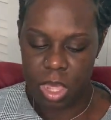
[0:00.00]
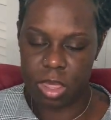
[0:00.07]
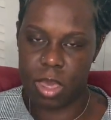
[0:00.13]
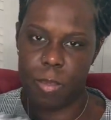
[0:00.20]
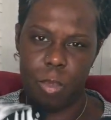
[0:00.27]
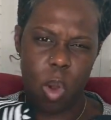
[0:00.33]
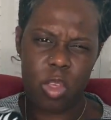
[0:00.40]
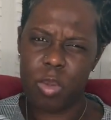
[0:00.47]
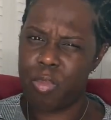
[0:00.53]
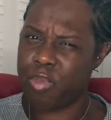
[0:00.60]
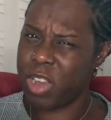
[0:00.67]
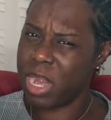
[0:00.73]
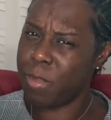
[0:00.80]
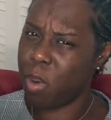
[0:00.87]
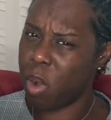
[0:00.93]
they're both
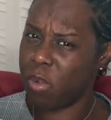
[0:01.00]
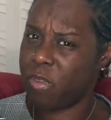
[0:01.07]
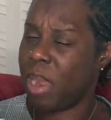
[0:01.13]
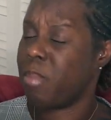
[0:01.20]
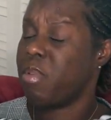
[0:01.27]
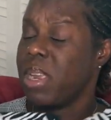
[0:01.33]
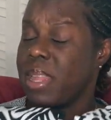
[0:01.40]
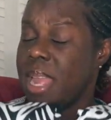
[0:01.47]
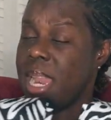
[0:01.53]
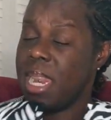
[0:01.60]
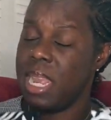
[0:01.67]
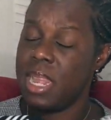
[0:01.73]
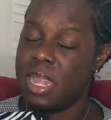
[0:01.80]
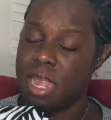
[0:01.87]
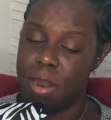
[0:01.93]
pretty bold fabrics, at
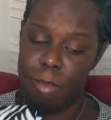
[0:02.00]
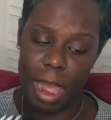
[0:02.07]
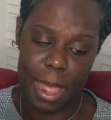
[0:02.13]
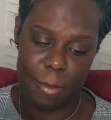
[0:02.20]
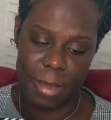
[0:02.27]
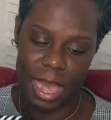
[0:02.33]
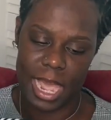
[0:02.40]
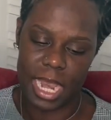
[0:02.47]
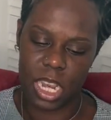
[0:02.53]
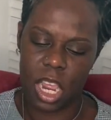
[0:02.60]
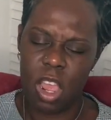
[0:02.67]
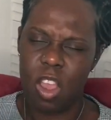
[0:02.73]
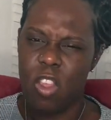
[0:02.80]
least in my mind.